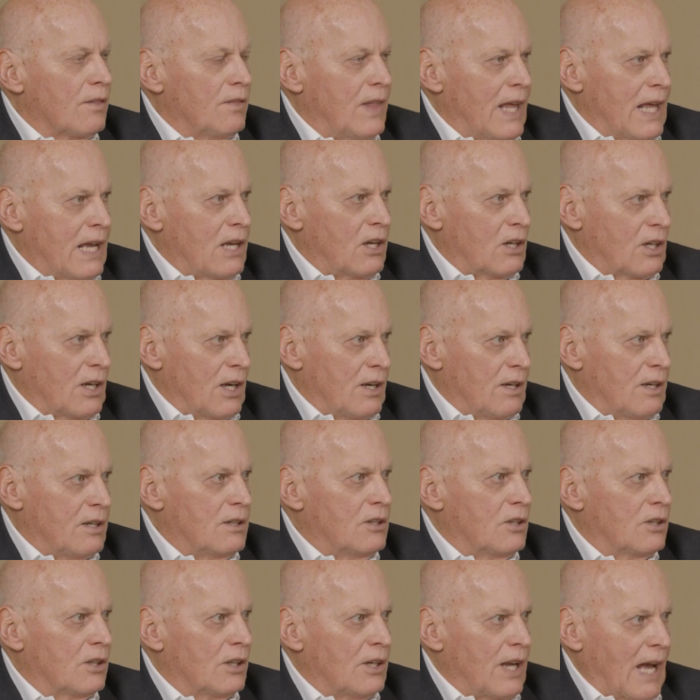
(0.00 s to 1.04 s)
they
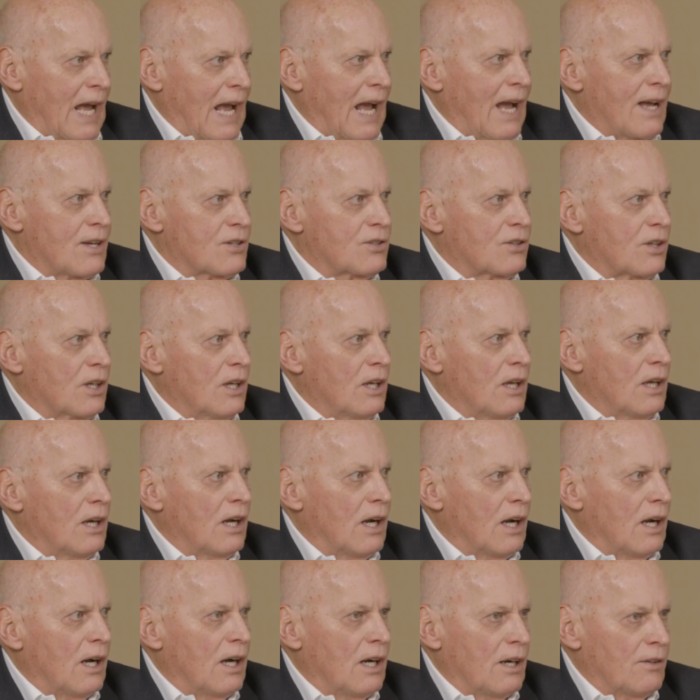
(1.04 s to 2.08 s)
could ask
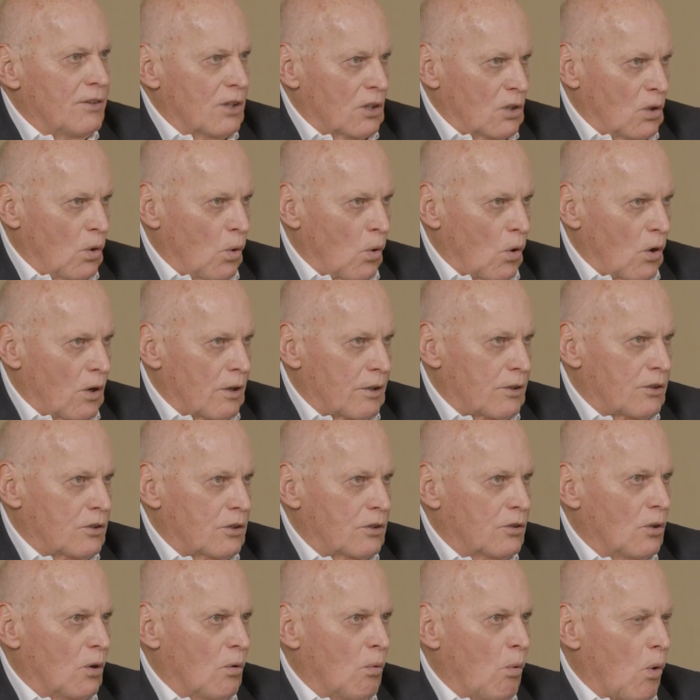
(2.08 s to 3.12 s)
the court
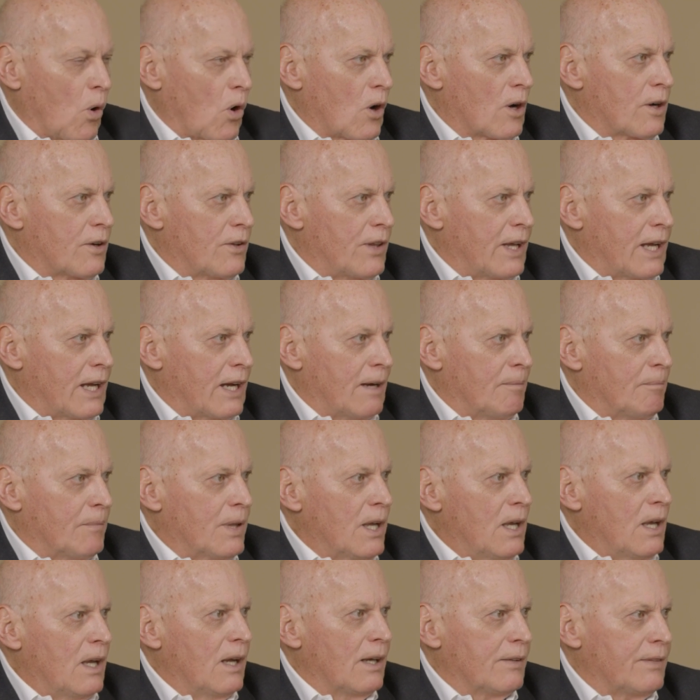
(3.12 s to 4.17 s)
to award
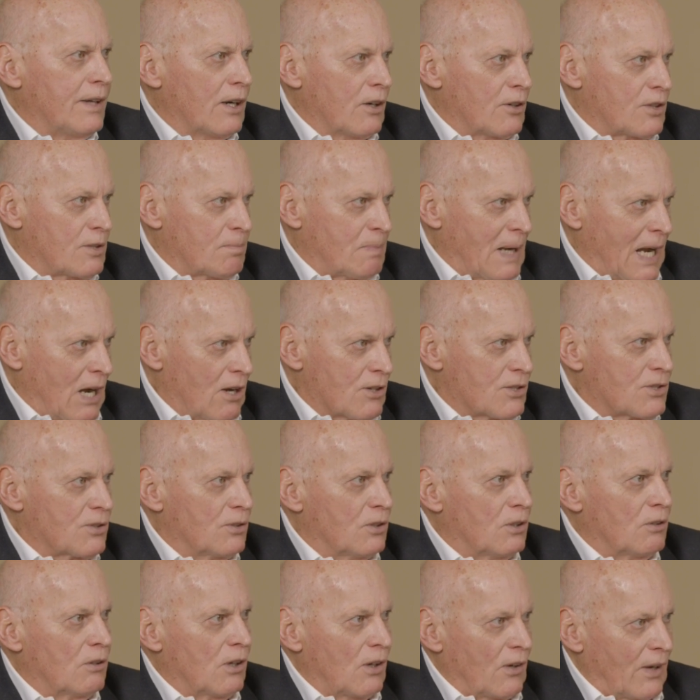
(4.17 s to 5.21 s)
them their
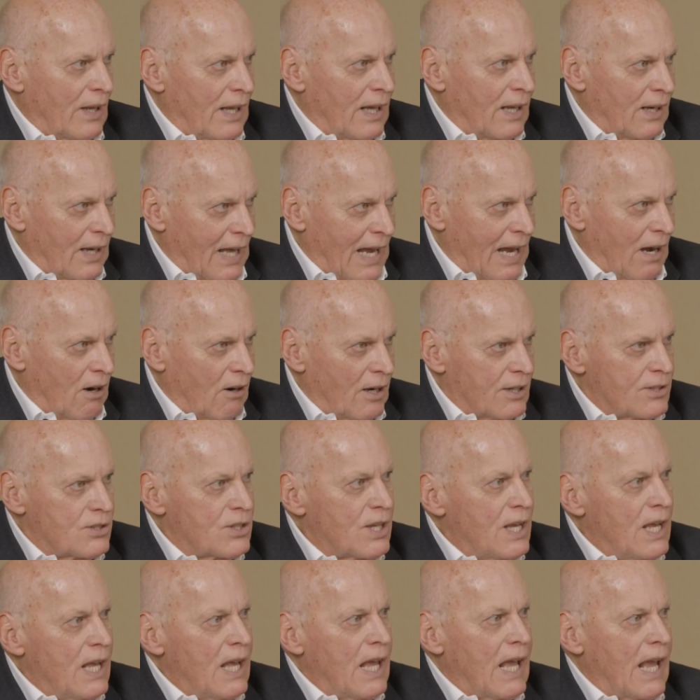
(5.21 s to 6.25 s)
spousal allowance.
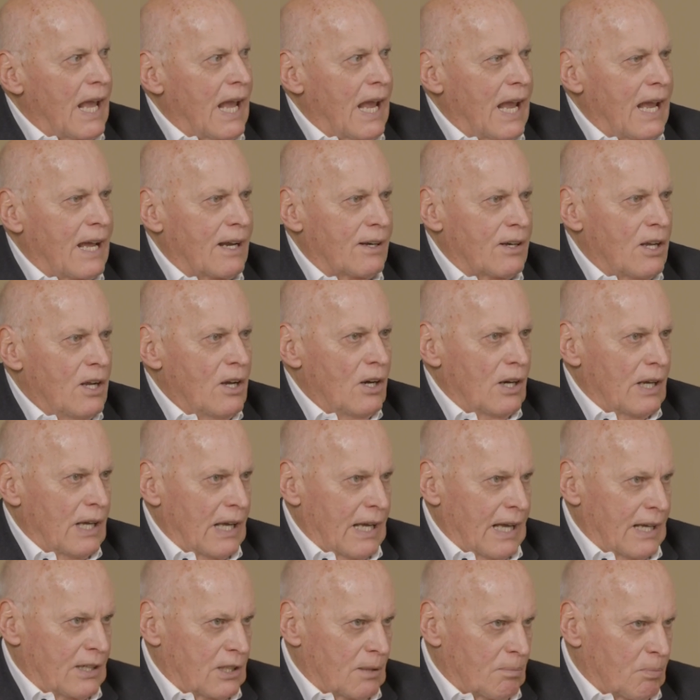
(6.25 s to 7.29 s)
And
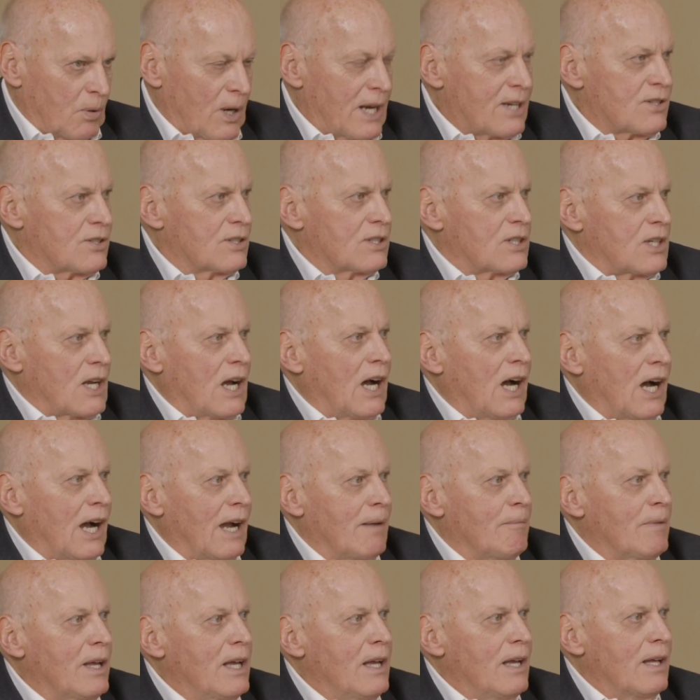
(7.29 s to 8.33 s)
at the present
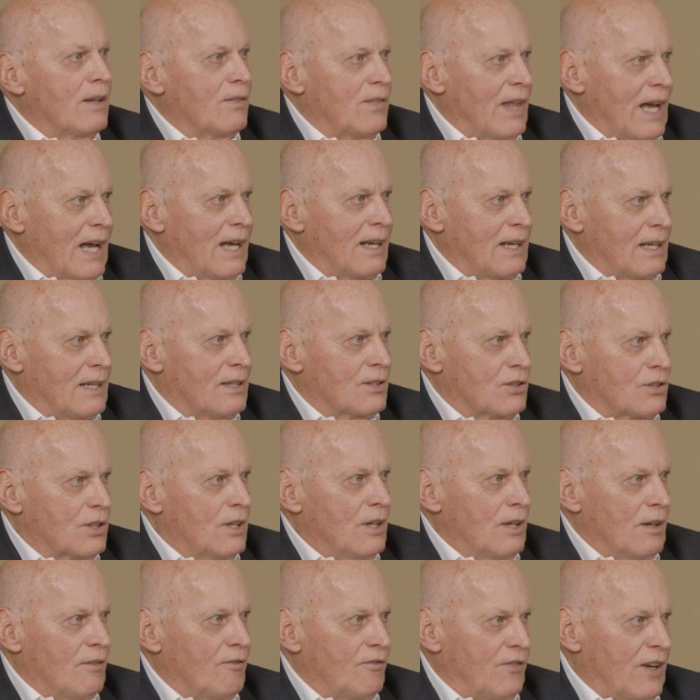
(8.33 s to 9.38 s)
time, that is
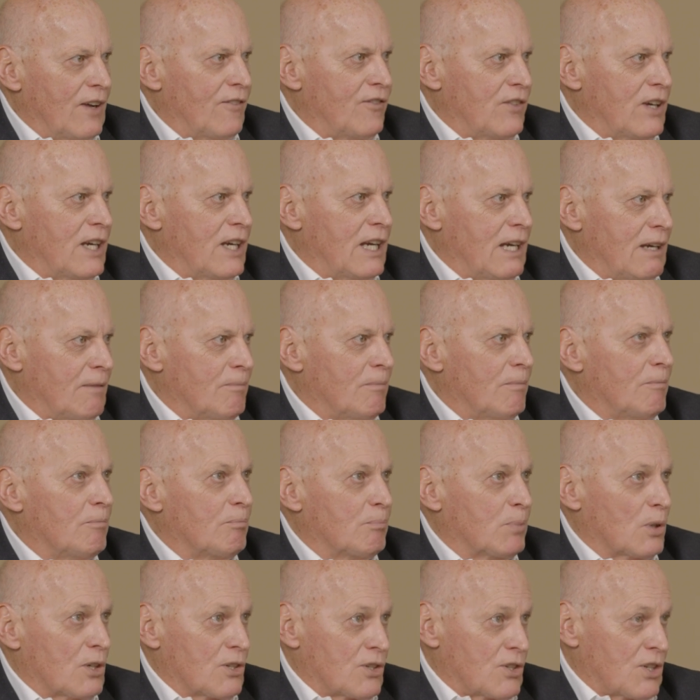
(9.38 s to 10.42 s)

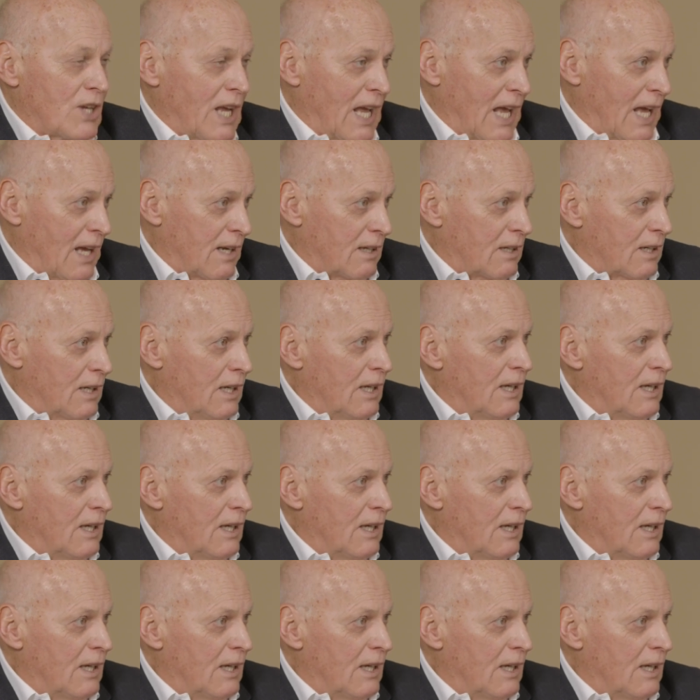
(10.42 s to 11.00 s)
50%